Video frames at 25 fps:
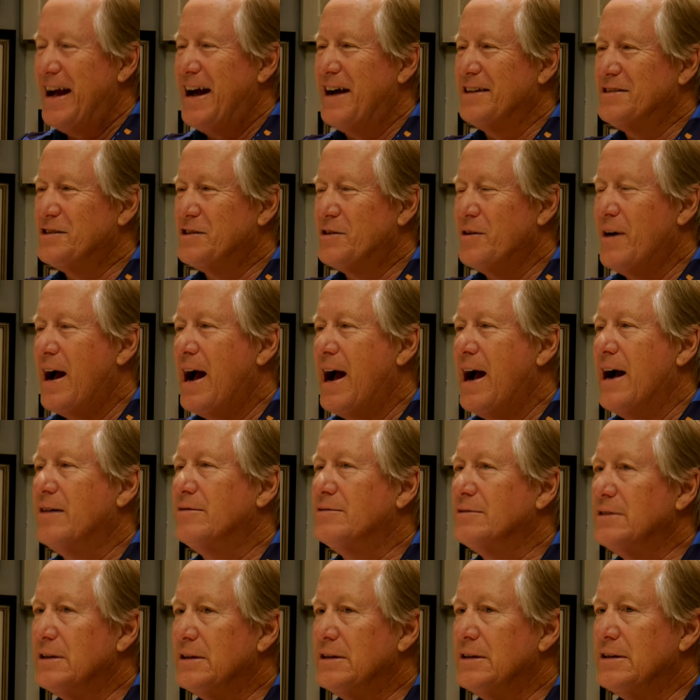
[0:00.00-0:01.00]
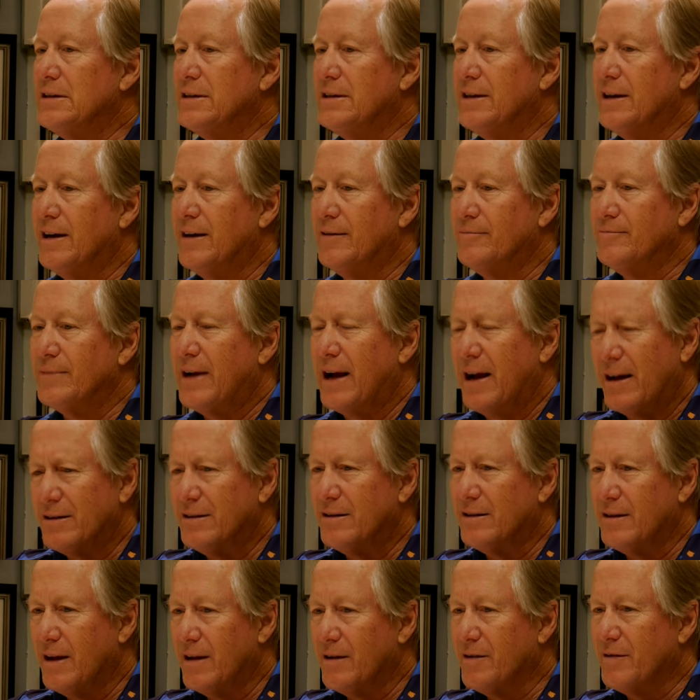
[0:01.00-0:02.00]
So how did um, how
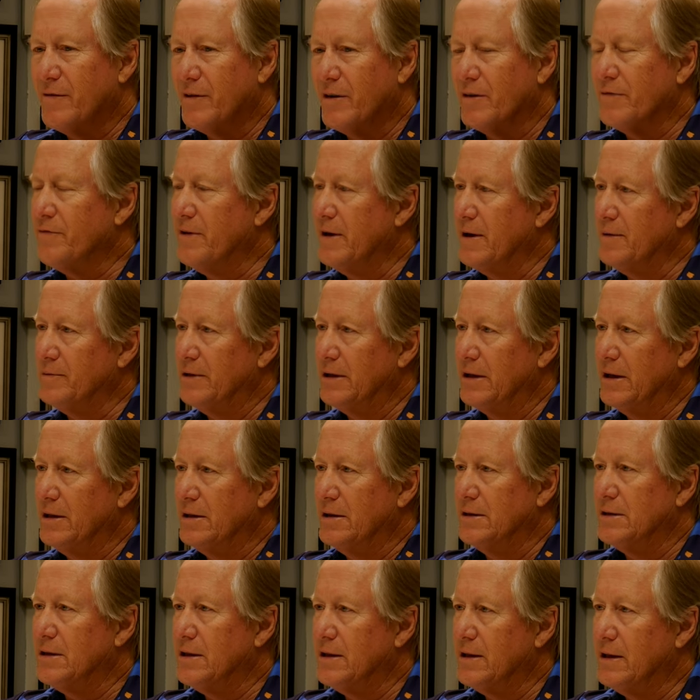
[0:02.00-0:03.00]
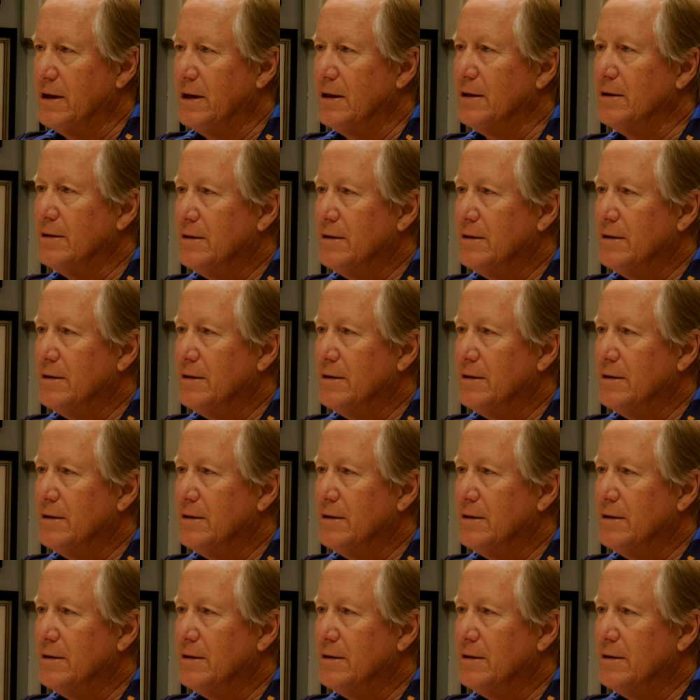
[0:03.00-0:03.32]
did that their family get into that?